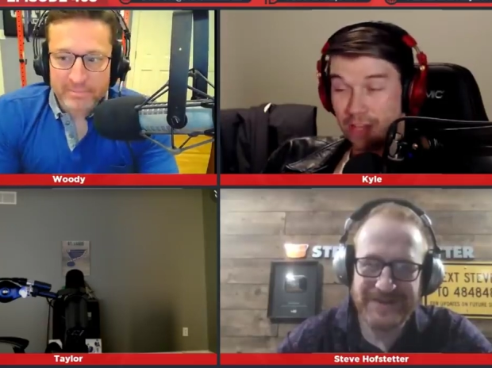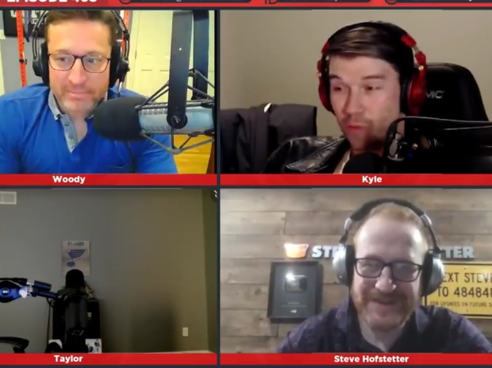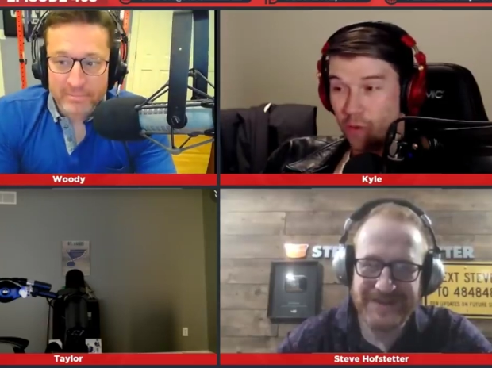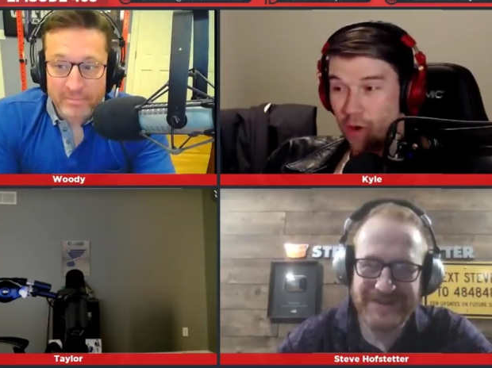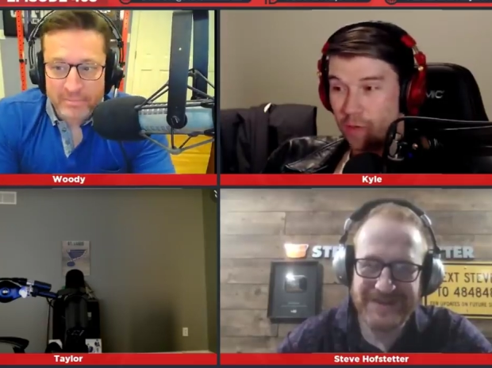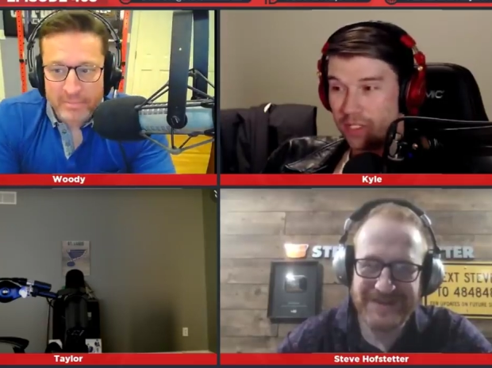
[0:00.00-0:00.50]

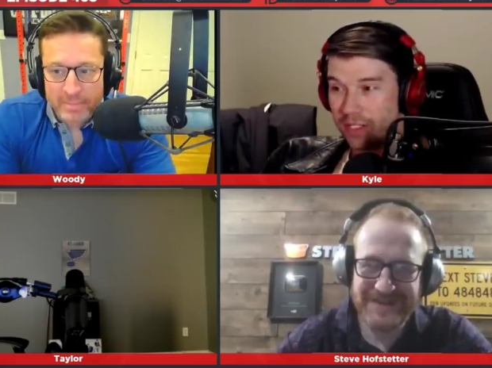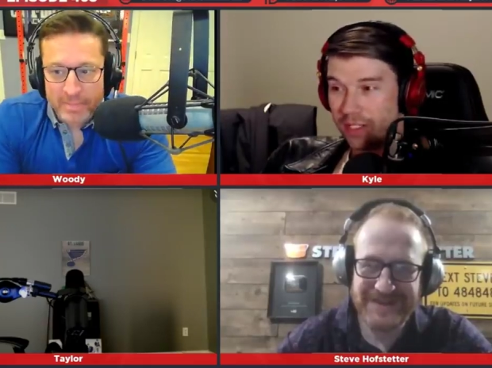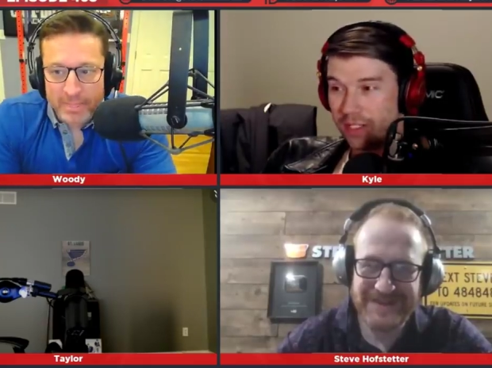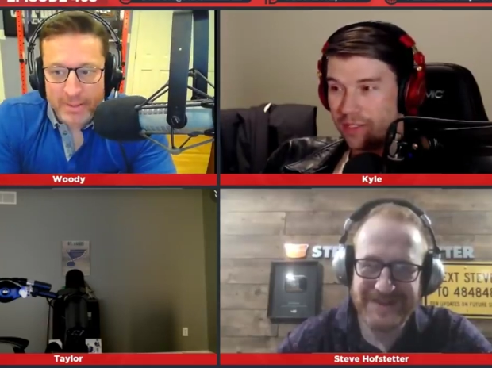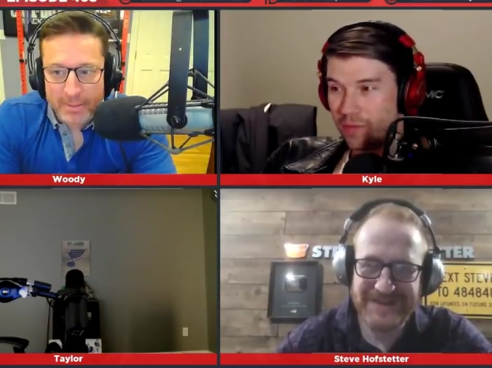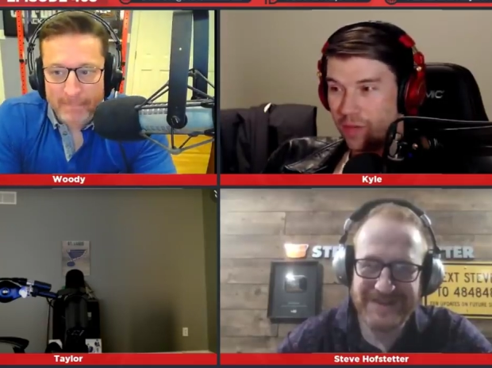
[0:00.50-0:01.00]
Speaker 1: the robes, at
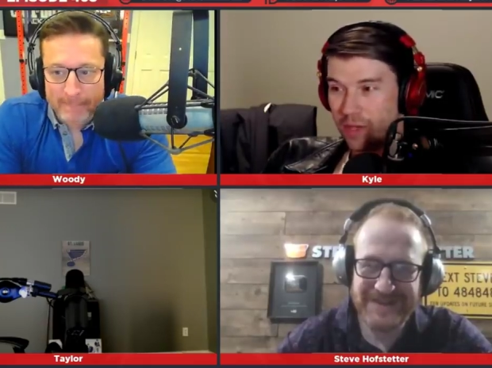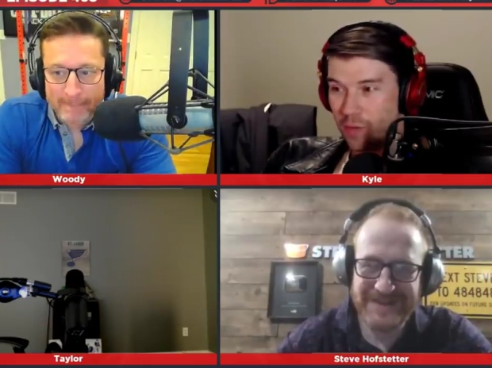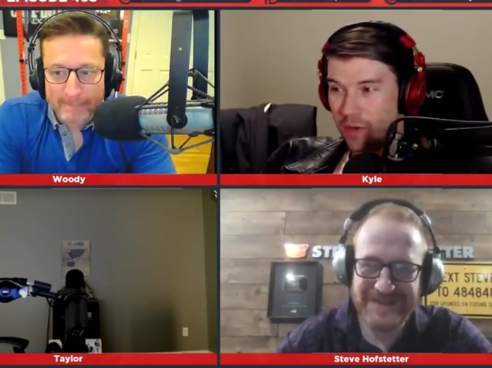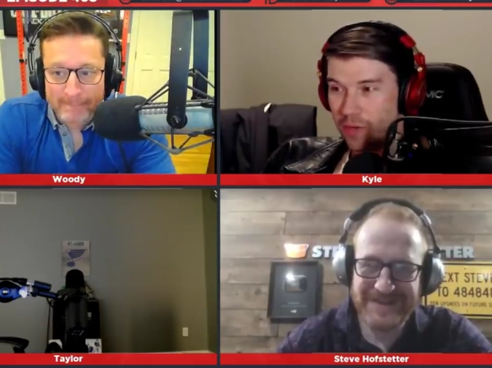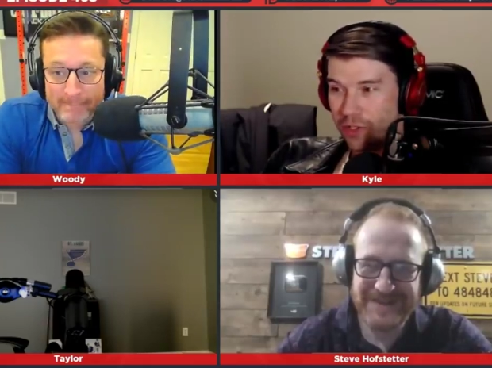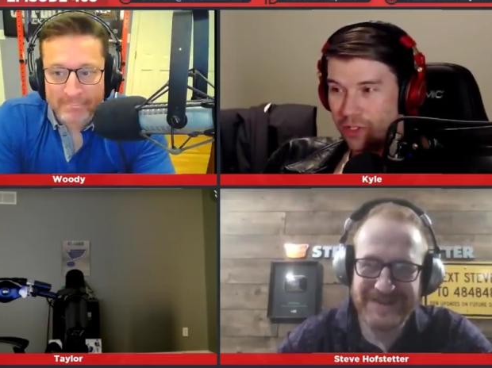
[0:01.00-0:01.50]
least. We
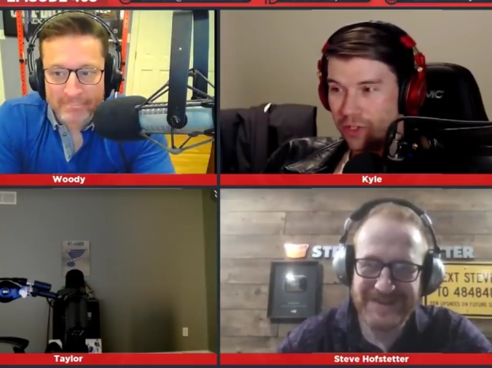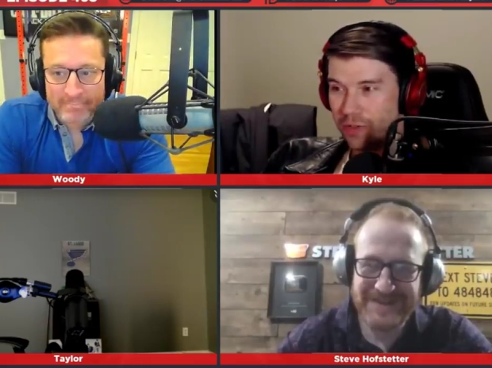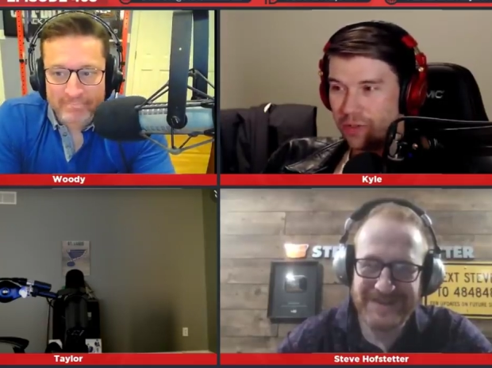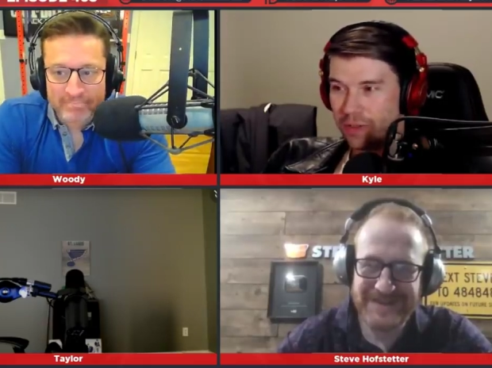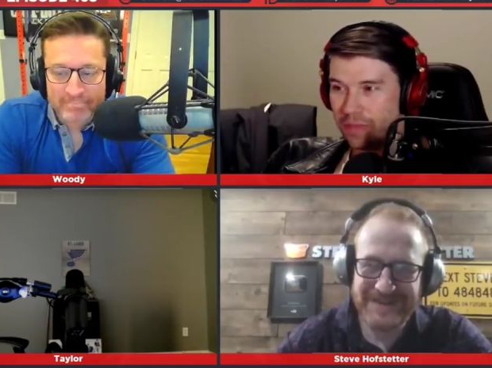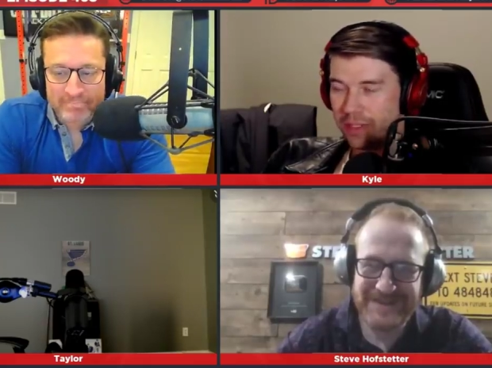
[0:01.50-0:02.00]
we, we
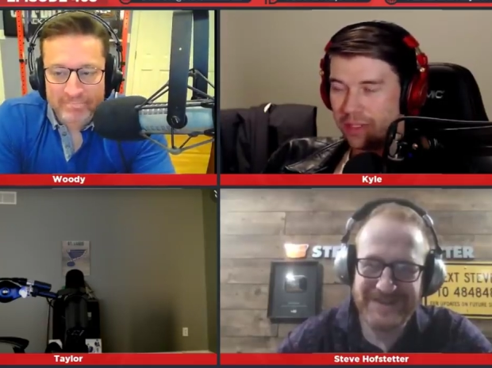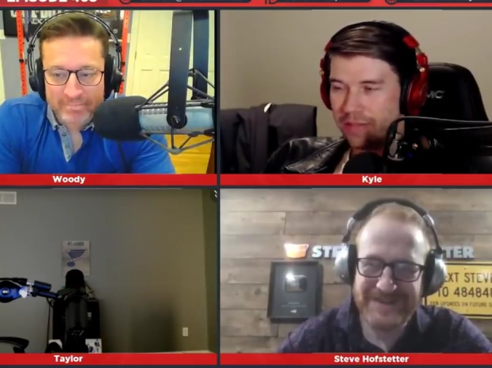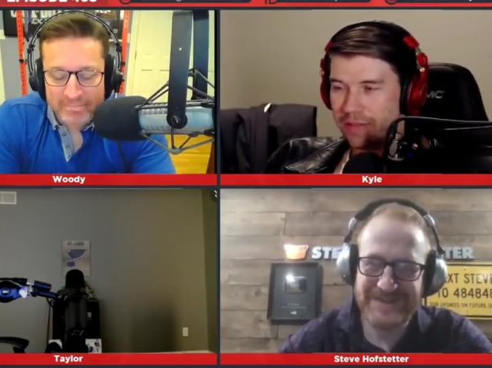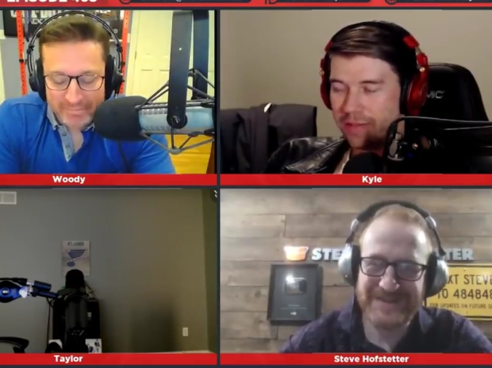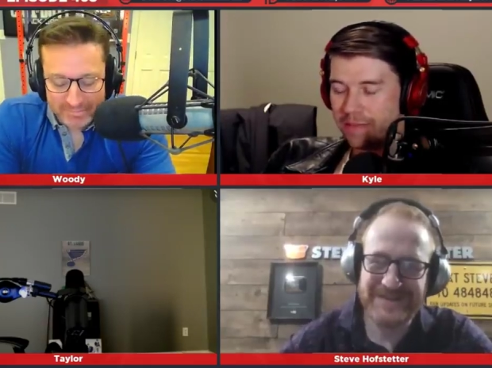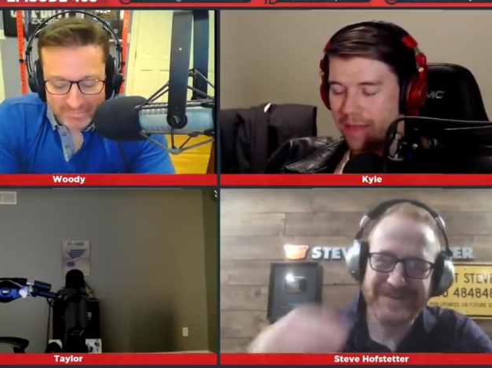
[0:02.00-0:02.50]
choose to
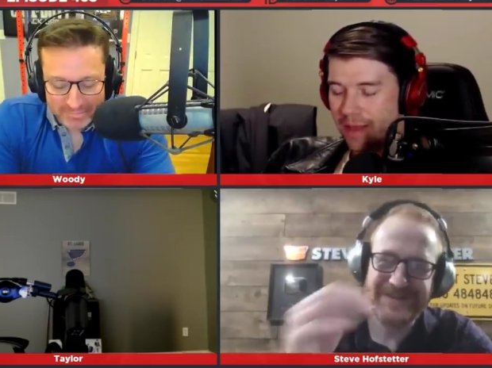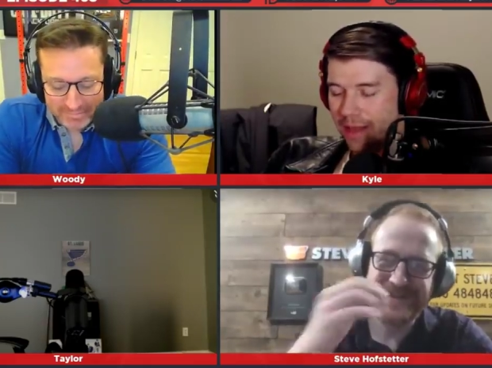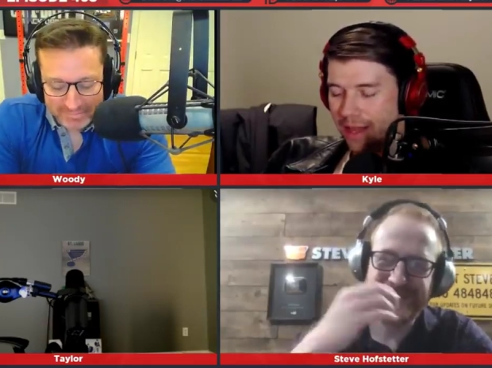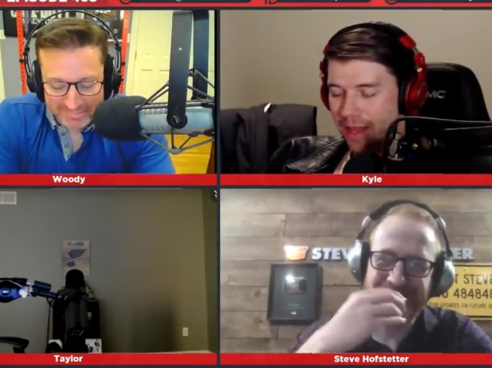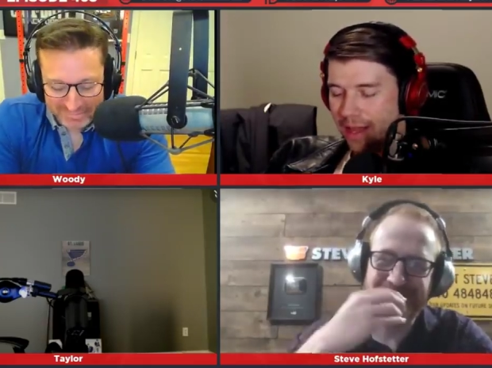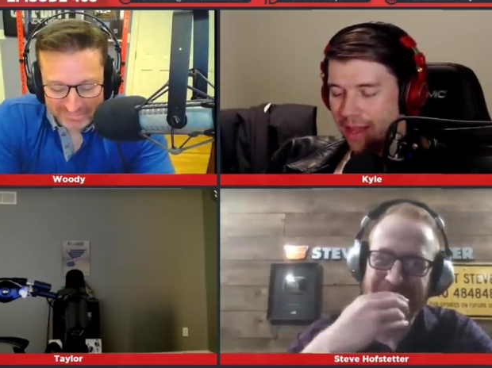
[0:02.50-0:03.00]
believe him
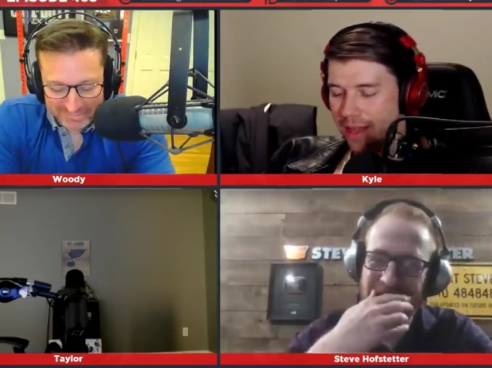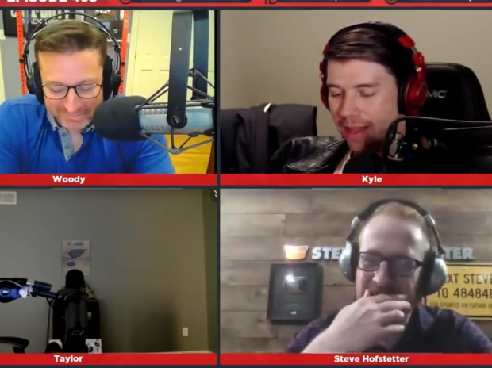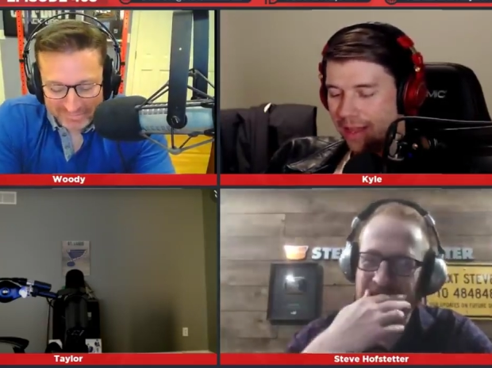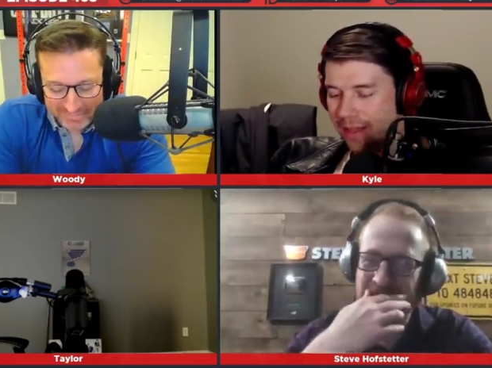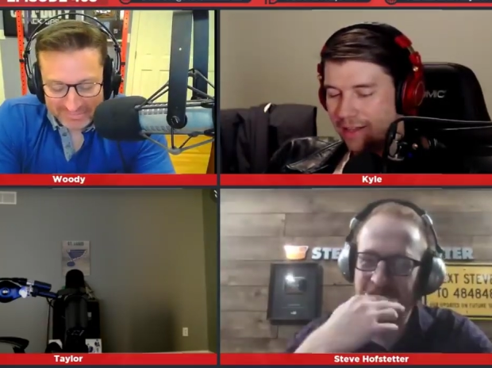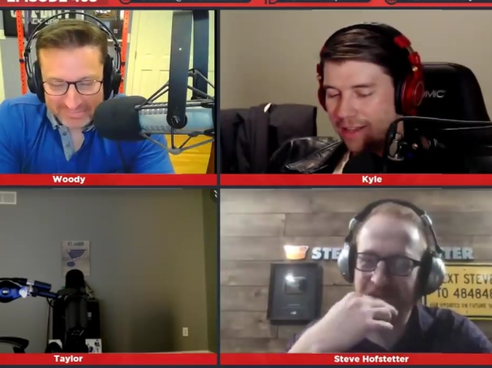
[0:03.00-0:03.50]
and